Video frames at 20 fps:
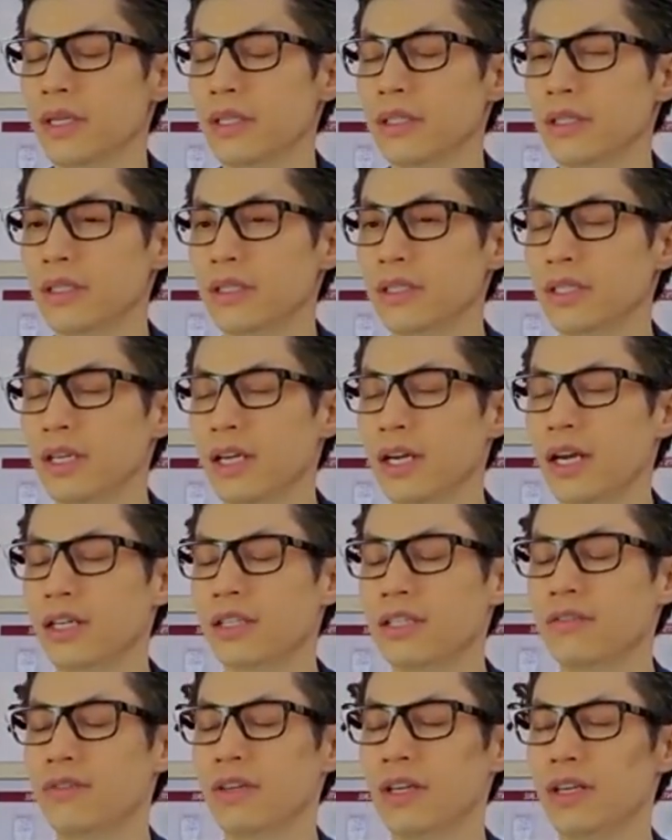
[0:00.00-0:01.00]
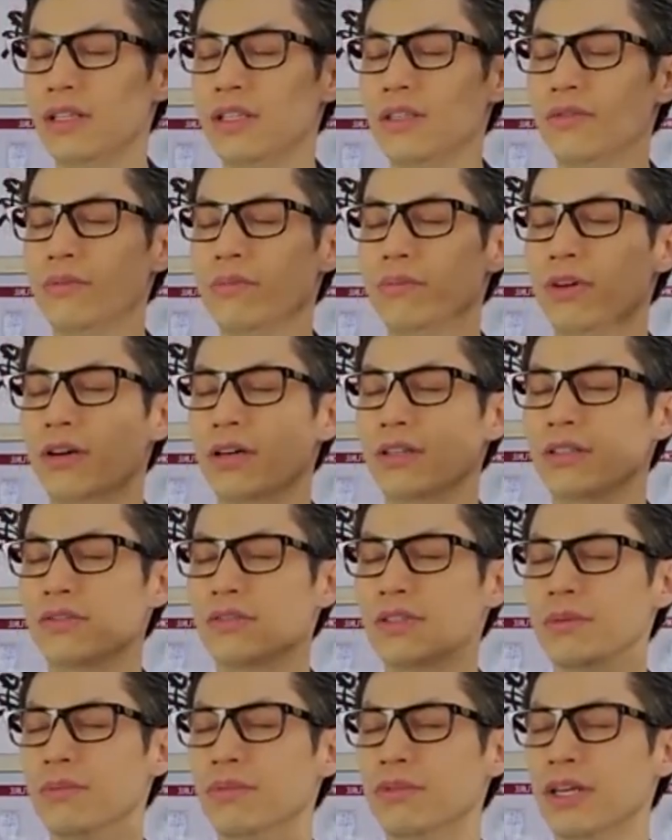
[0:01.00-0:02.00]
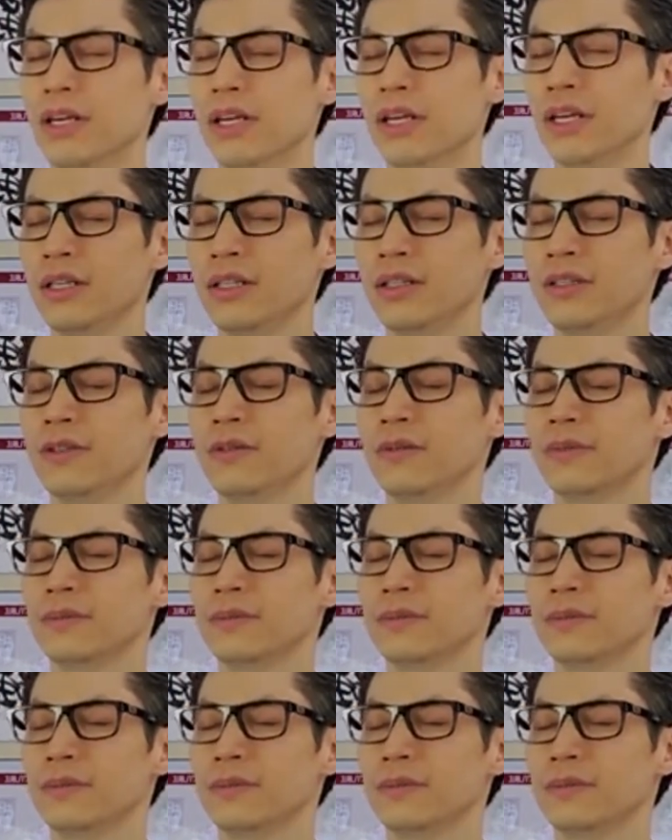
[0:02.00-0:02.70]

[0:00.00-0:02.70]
and just activate different parts of your brain.